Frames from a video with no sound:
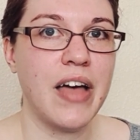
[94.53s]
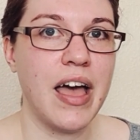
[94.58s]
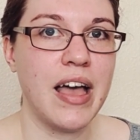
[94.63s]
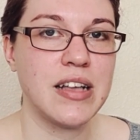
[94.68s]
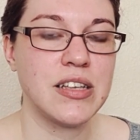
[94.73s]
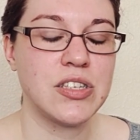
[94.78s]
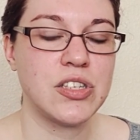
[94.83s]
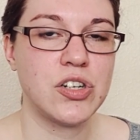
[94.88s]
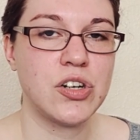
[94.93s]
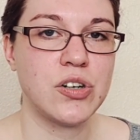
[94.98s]

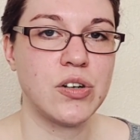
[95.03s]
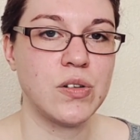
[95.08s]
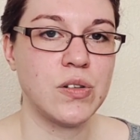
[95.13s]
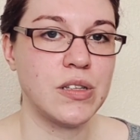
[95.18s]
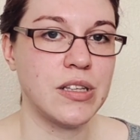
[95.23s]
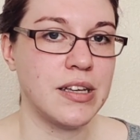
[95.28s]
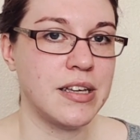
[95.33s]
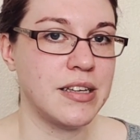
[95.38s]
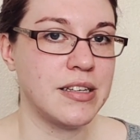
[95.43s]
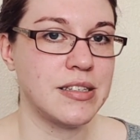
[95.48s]
external
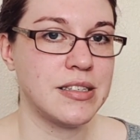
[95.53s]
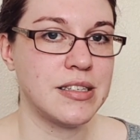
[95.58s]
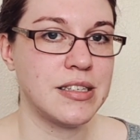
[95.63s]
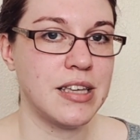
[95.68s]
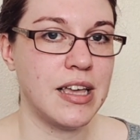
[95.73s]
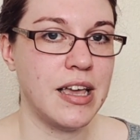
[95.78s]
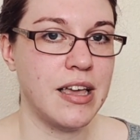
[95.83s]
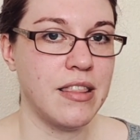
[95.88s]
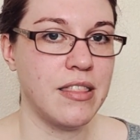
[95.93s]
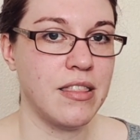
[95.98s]
links
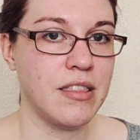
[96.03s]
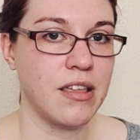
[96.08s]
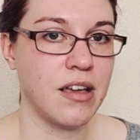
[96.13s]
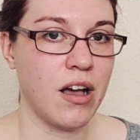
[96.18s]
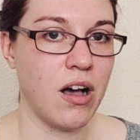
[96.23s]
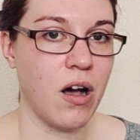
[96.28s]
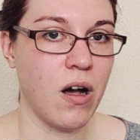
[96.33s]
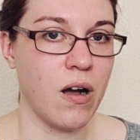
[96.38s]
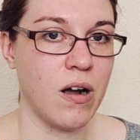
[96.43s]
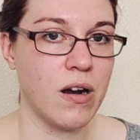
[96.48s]
in the
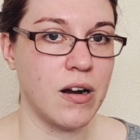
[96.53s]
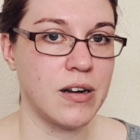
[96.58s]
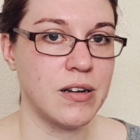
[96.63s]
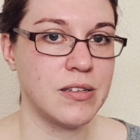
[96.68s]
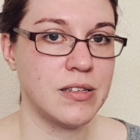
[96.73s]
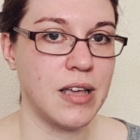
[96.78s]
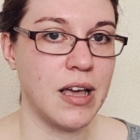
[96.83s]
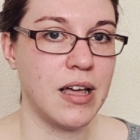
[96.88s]
cards